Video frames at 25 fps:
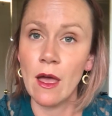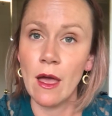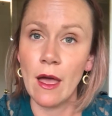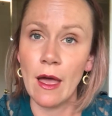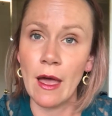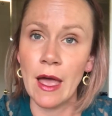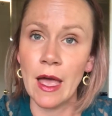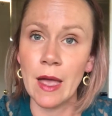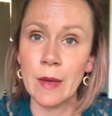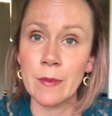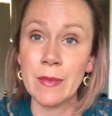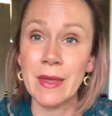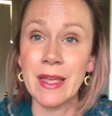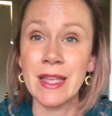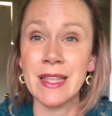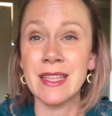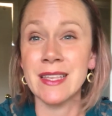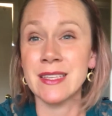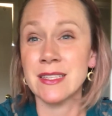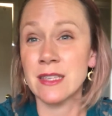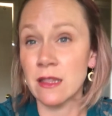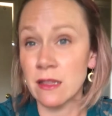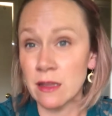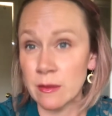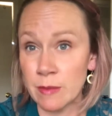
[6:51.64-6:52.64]
It
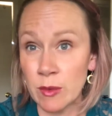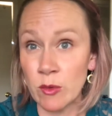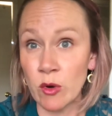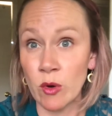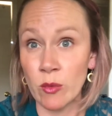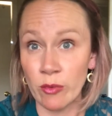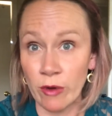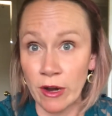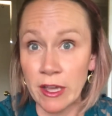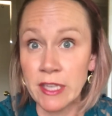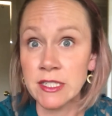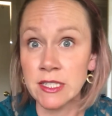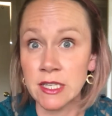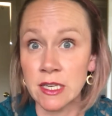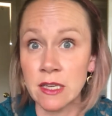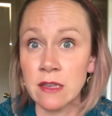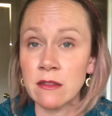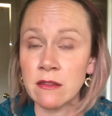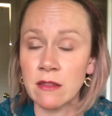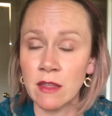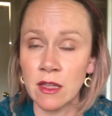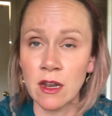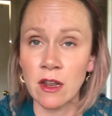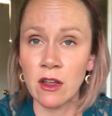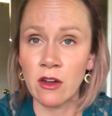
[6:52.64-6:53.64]
is a little bit more pricey
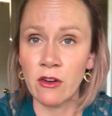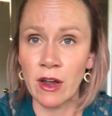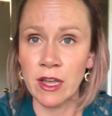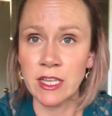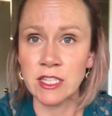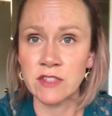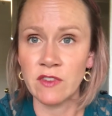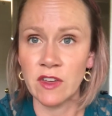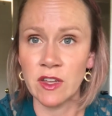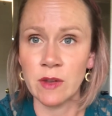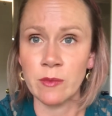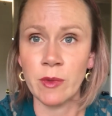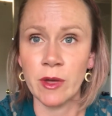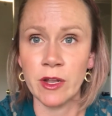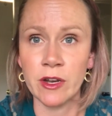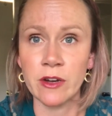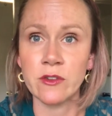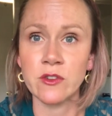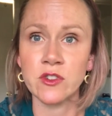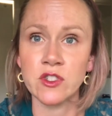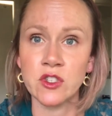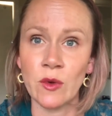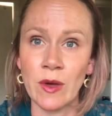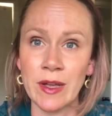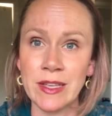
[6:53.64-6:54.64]
than a grass-fed butter,
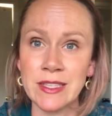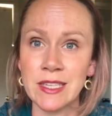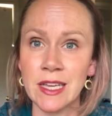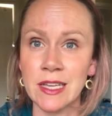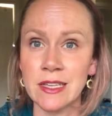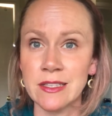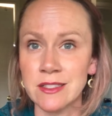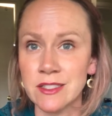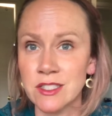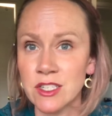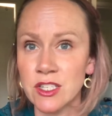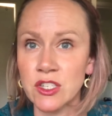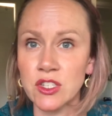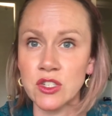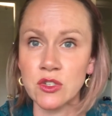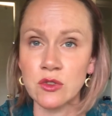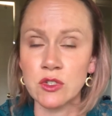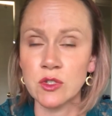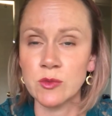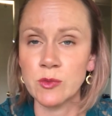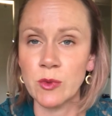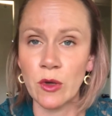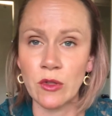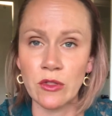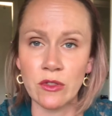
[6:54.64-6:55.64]
so I tend to
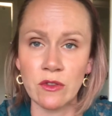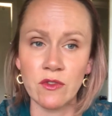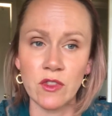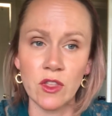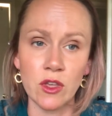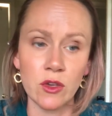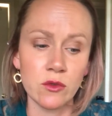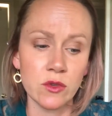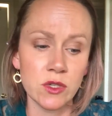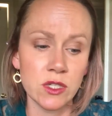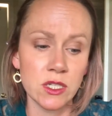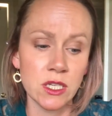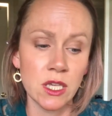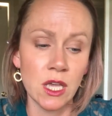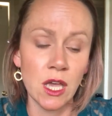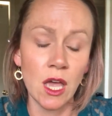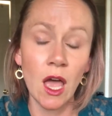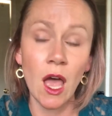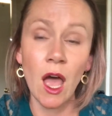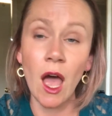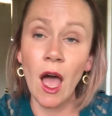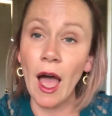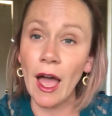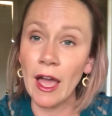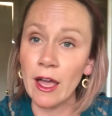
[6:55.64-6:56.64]
use both of those.
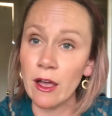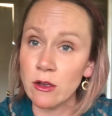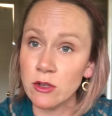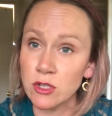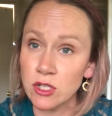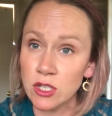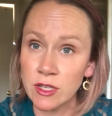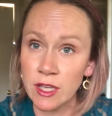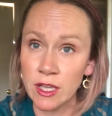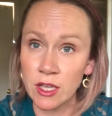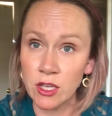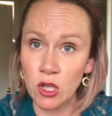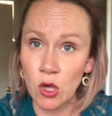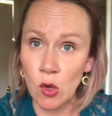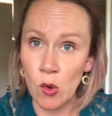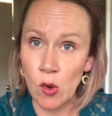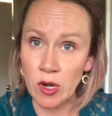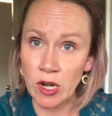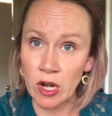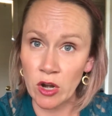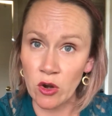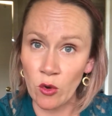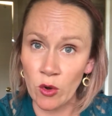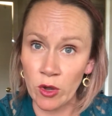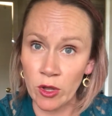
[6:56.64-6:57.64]
I also like
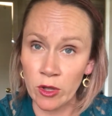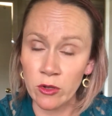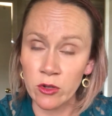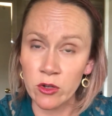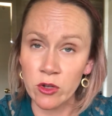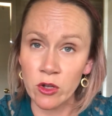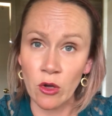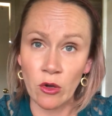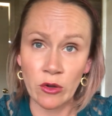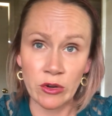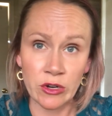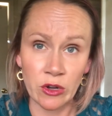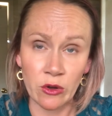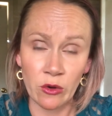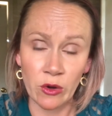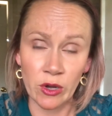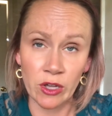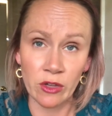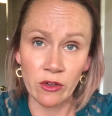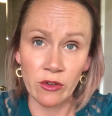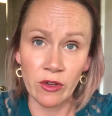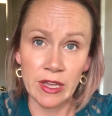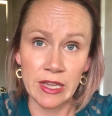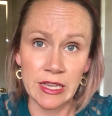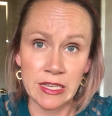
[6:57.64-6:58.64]
coconut oil. Coconut
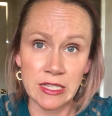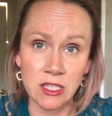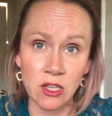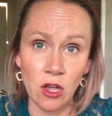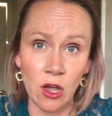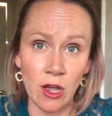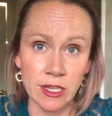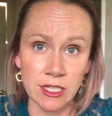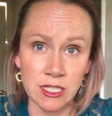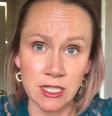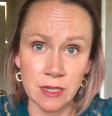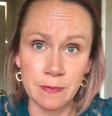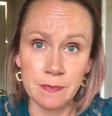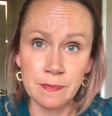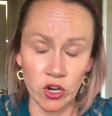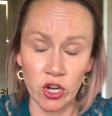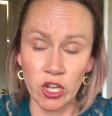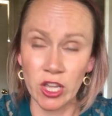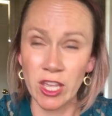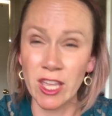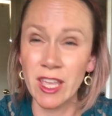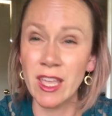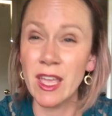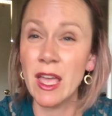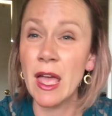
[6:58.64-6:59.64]
oil is awesome for
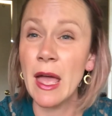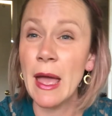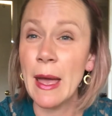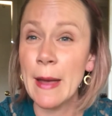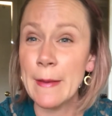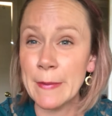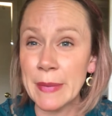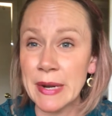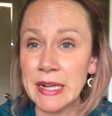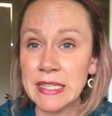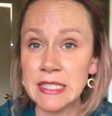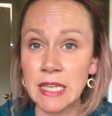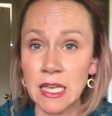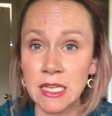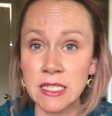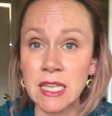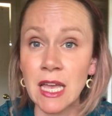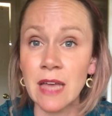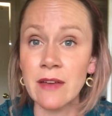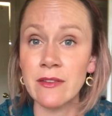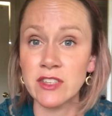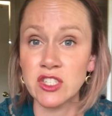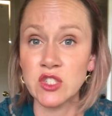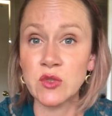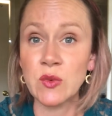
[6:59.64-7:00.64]
cooking, but it does
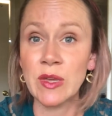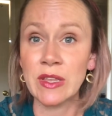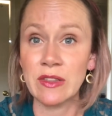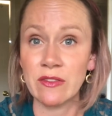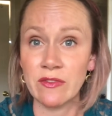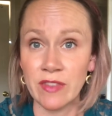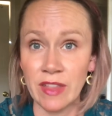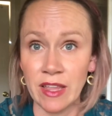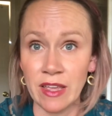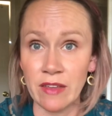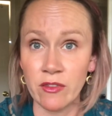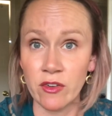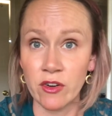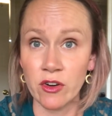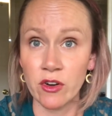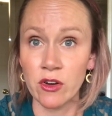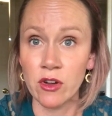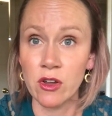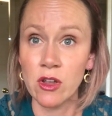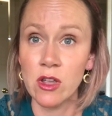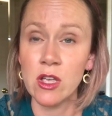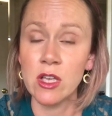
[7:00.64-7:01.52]
have a sweet flavor.